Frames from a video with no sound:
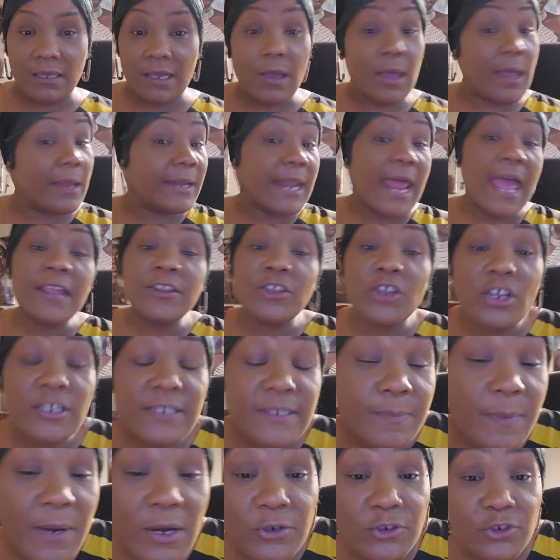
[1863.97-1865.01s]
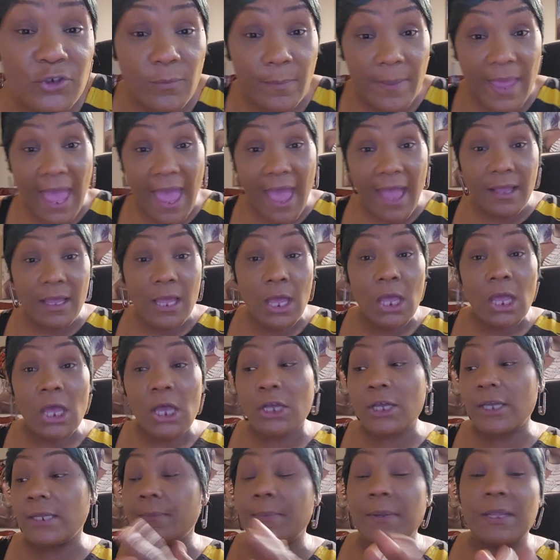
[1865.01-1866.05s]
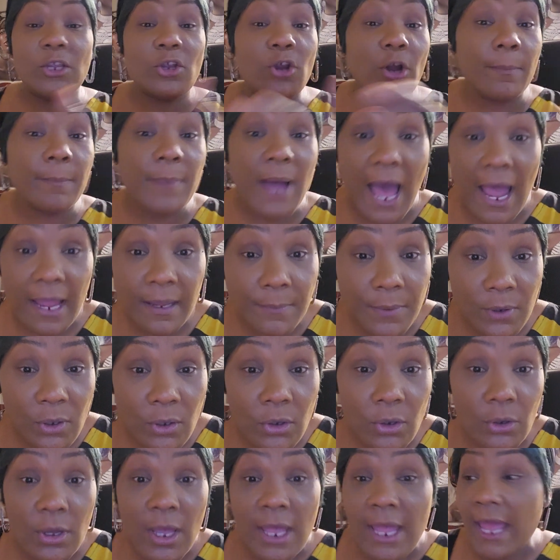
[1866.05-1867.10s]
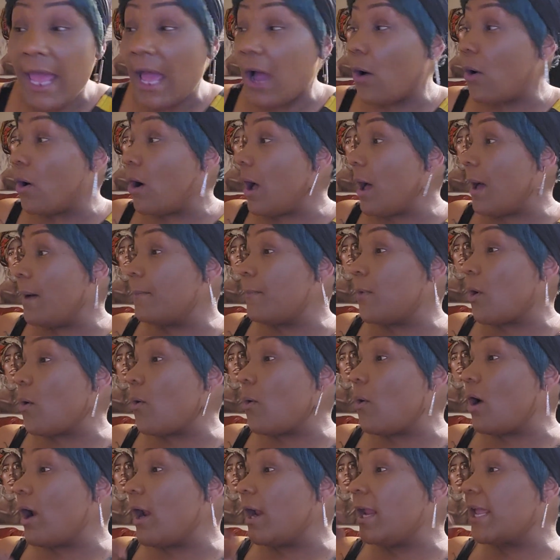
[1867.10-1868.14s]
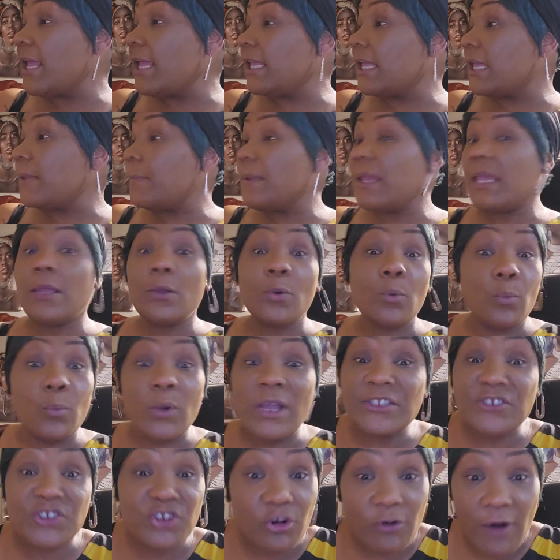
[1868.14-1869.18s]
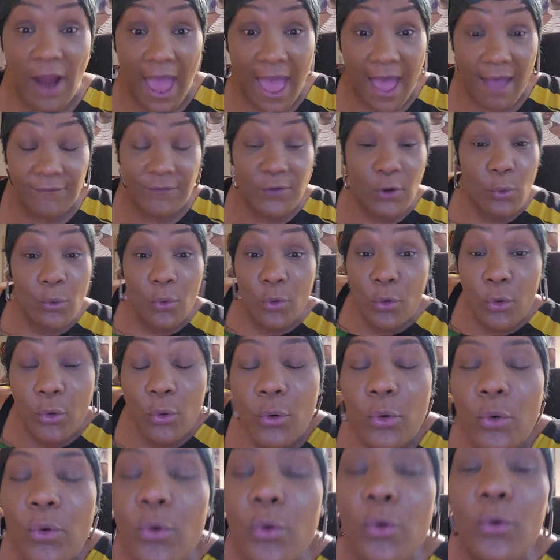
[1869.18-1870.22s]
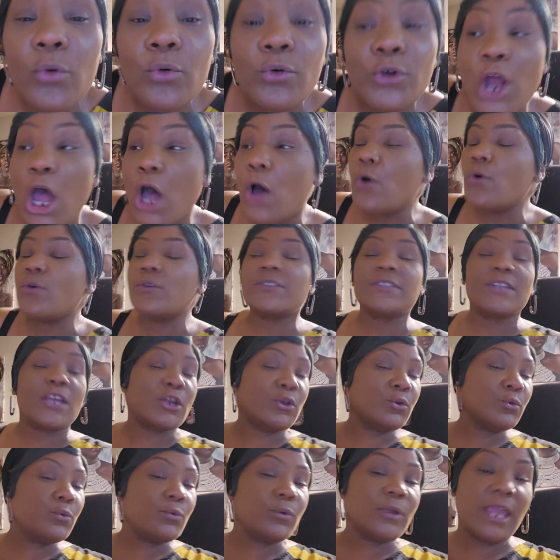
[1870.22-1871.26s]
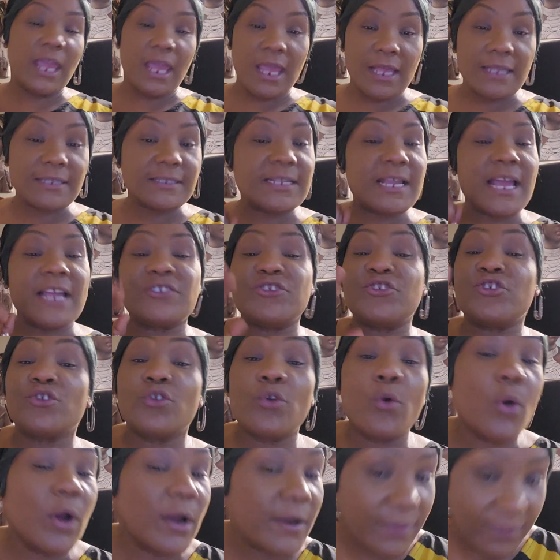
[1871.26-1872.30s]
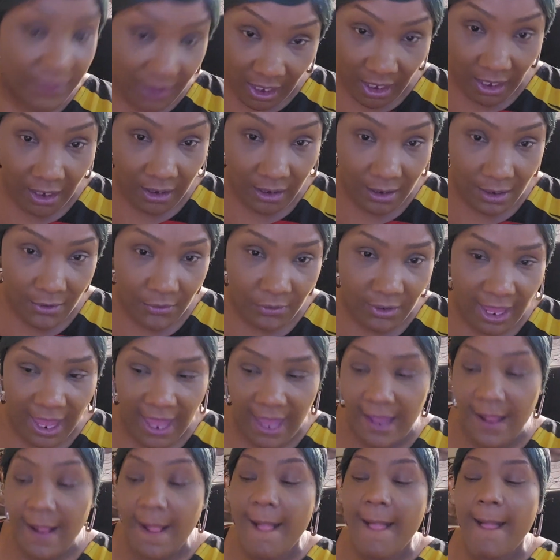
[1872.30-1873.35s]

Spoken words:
And that your spiritual bag could be your Bible, or it could be witchcraft. Who knows and who cares? That's your thing, okay?